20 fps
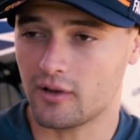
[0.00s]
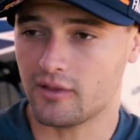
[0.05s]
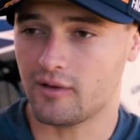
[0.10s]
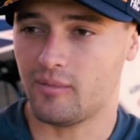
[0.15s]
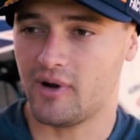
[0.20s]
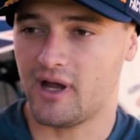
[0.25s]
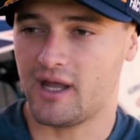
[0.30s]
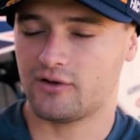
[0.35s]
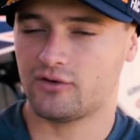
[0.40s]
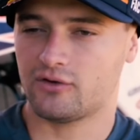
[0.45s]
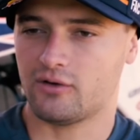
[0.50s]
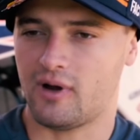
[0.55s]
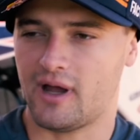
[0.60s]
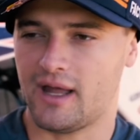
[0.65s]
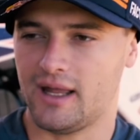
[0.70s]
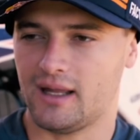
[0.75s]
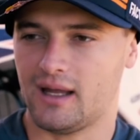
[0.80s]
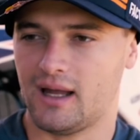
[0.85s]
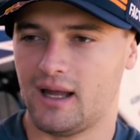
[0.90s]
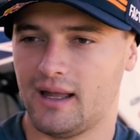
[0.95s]
on the bike. So
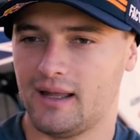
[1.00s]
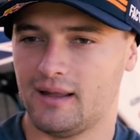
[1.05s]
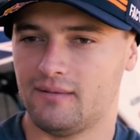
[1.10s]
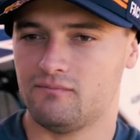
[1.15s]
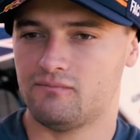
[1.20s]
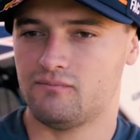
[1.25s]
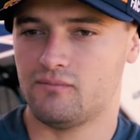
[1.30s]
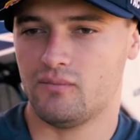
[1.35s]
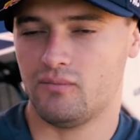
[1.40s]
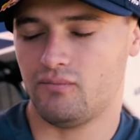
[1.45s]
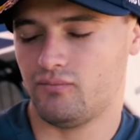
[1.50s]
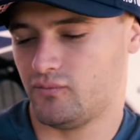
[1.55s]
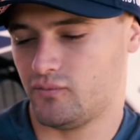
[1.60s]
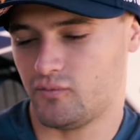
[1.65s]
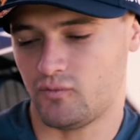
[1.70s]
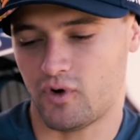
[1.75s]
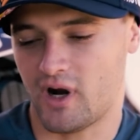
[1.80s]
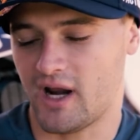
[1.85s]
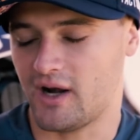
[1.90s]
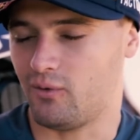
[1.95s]
I
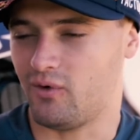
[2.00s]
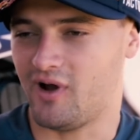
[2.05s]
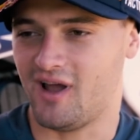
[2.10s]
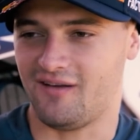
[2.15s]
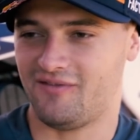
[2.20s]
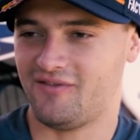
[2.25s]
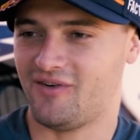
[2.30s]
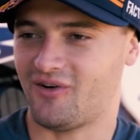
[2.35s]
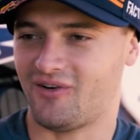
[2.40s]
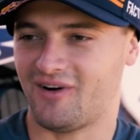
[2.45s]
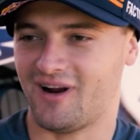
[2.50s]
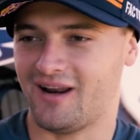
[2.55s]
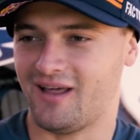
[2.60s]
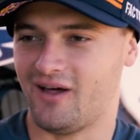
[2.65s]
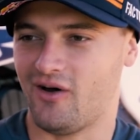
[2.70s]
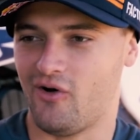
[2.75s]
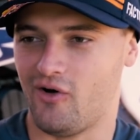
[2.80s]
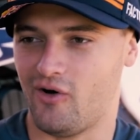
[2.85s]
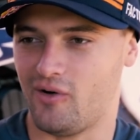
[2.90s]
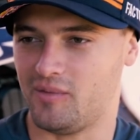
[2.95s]
right away felt right
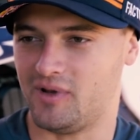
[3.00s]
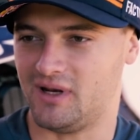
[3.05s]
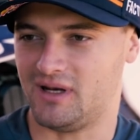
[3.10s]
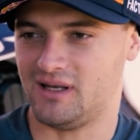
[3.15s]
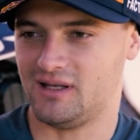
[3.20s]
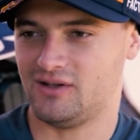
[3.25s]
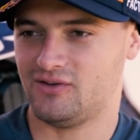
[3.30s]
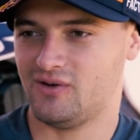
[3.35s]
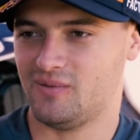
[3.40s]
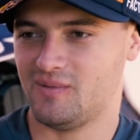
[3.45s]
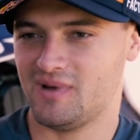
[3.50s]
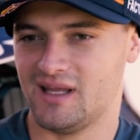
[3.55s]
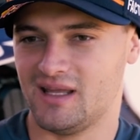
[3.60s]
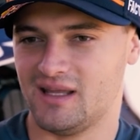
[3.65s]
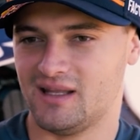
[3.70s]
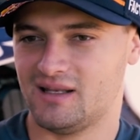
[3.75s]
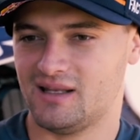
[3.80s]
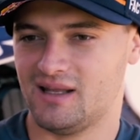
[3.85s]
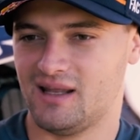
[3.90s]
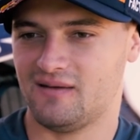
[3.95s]
at home, and to me
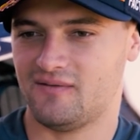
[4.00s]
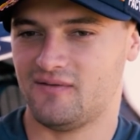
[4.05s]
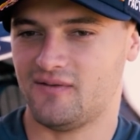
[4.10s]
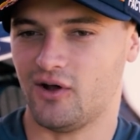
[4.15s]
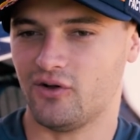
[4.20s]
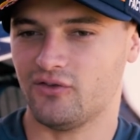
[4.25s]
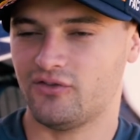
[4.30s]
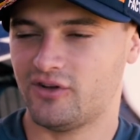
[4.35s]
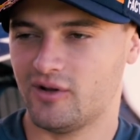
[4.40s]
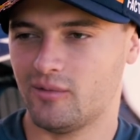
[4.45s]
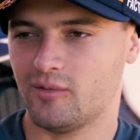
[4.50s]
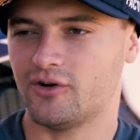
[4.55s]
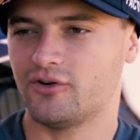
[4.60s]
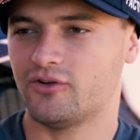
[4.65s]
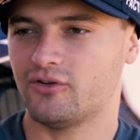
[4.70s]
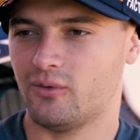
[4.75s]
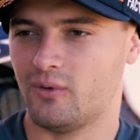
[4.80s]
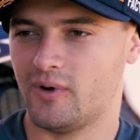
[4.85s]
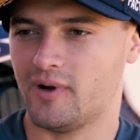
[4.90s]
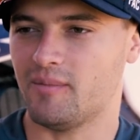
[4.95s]
it felt similar
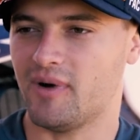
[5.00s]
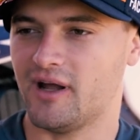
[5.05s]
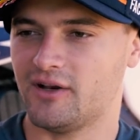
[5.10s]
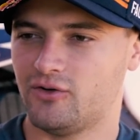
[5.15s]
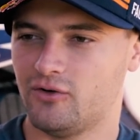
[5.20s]
to the way my